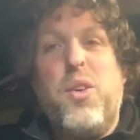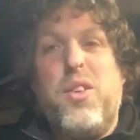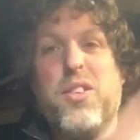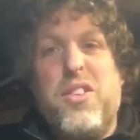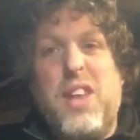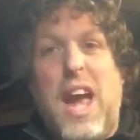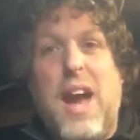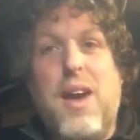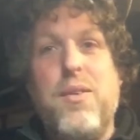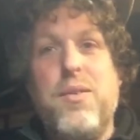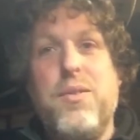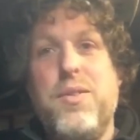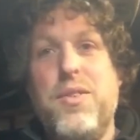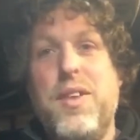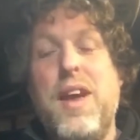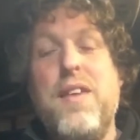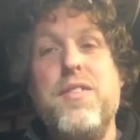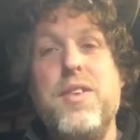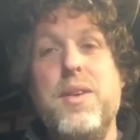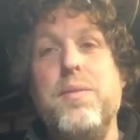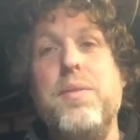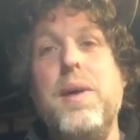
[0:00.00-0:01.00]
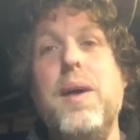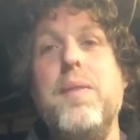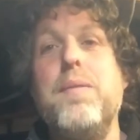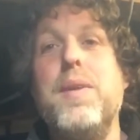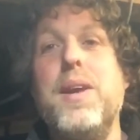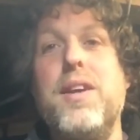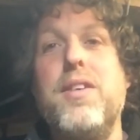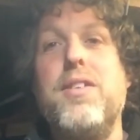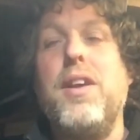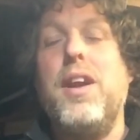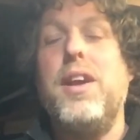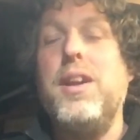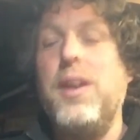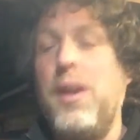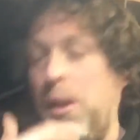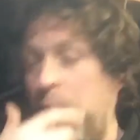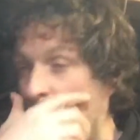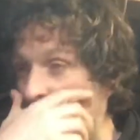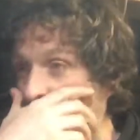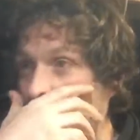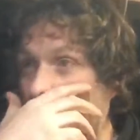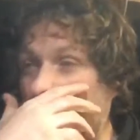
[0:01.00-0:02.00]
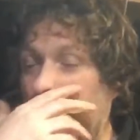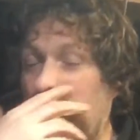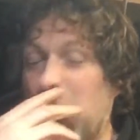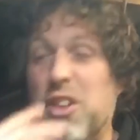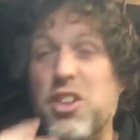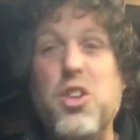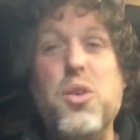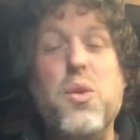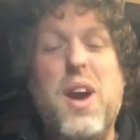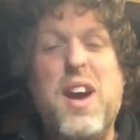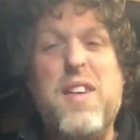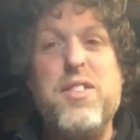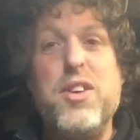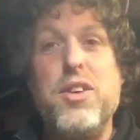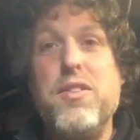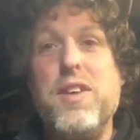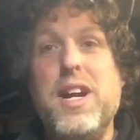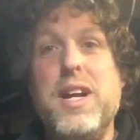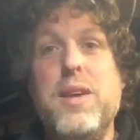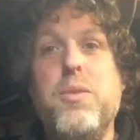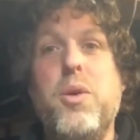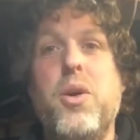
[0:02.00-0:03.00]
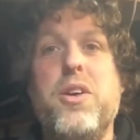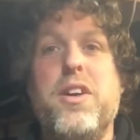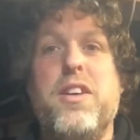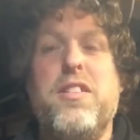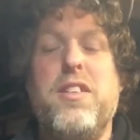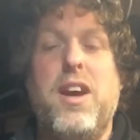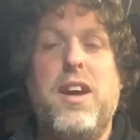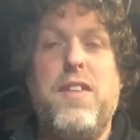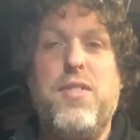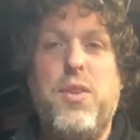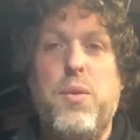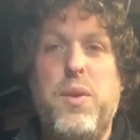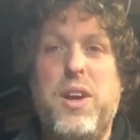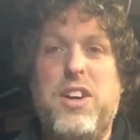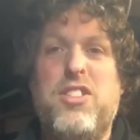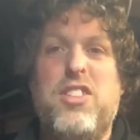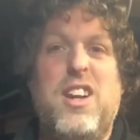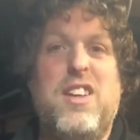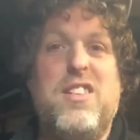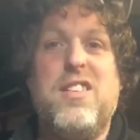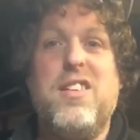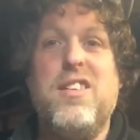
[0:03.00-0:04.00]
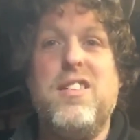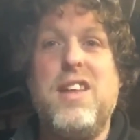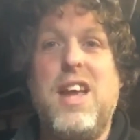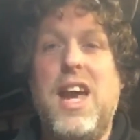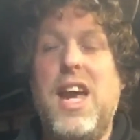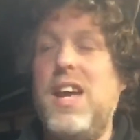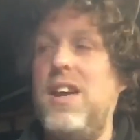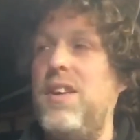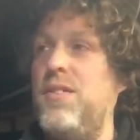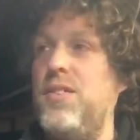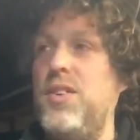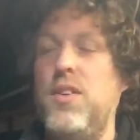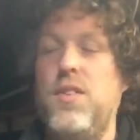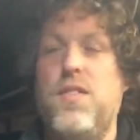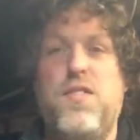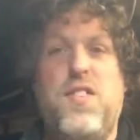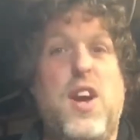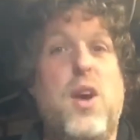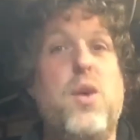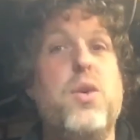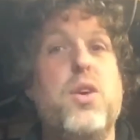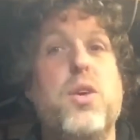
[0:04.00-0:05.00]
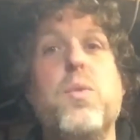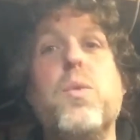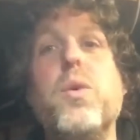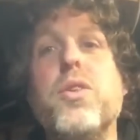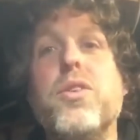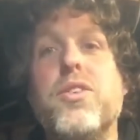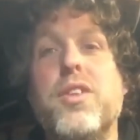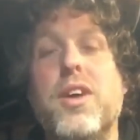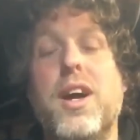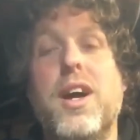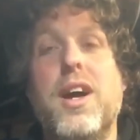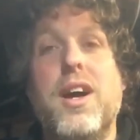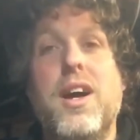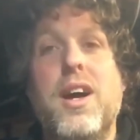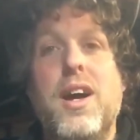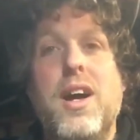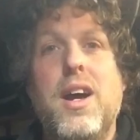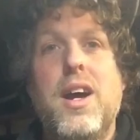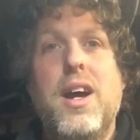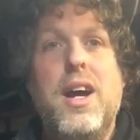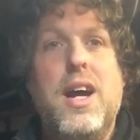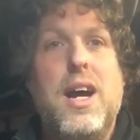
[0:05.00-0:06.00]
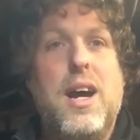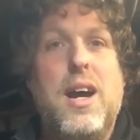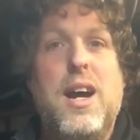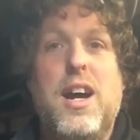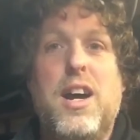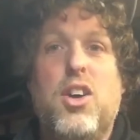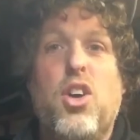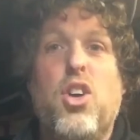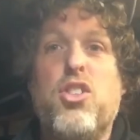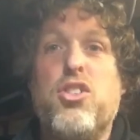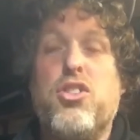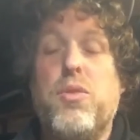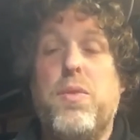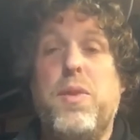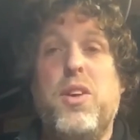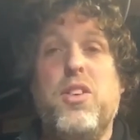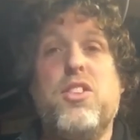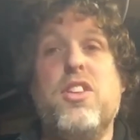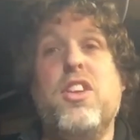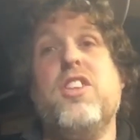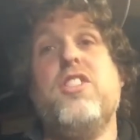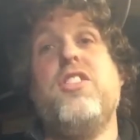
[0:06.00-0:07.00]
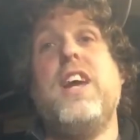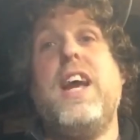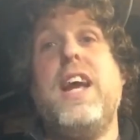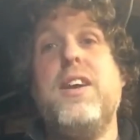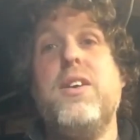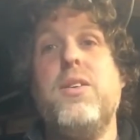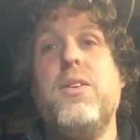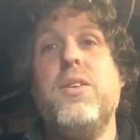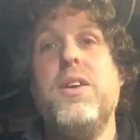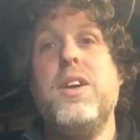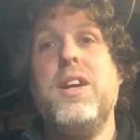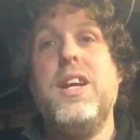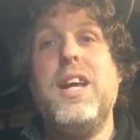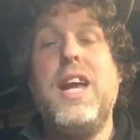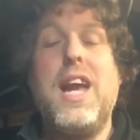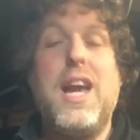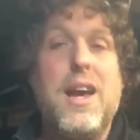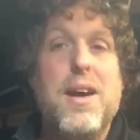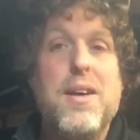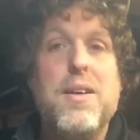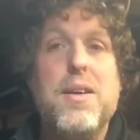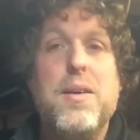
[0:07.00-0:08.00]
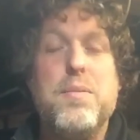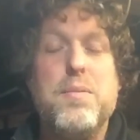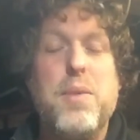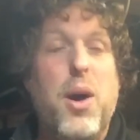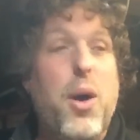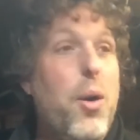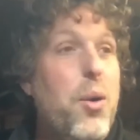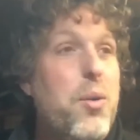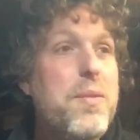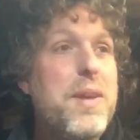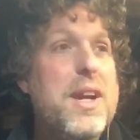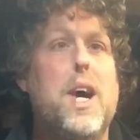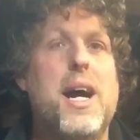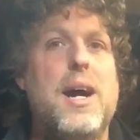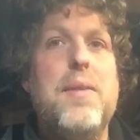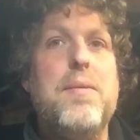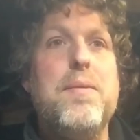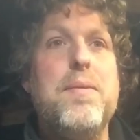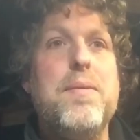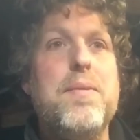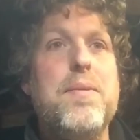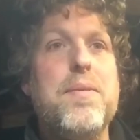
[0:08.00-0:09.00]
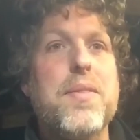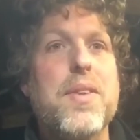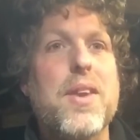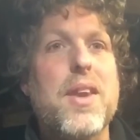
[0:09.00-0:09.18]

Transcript: It's out there for the public, so you can do whatever you really want. It's like if the wish list is there, if you feel you want to contribute to the channel, yeah, by all means do so.